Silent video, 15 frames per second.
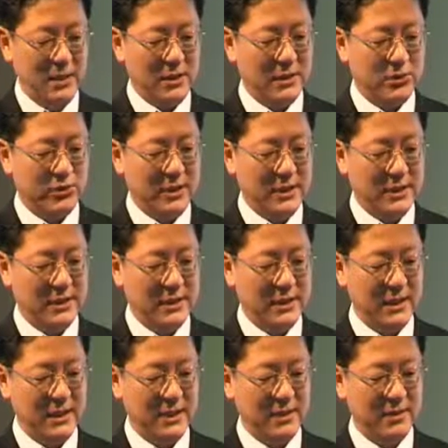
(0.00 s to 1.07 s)
As you can
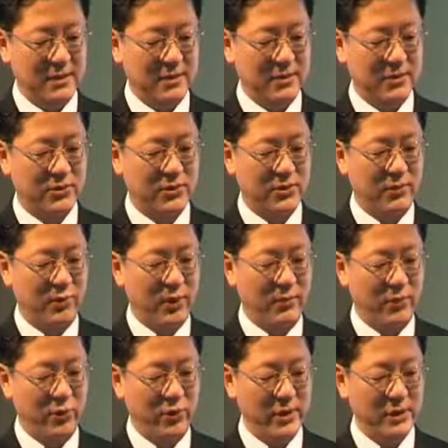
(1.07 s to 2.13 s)
see, the
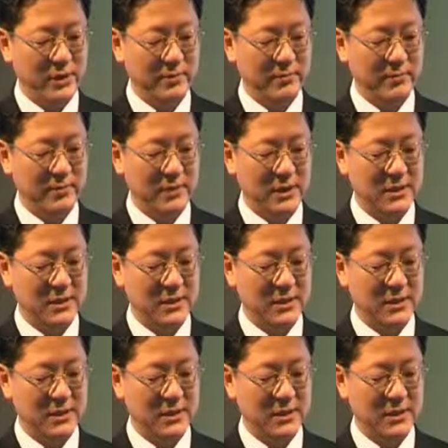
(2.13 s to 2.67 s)
thromboembolism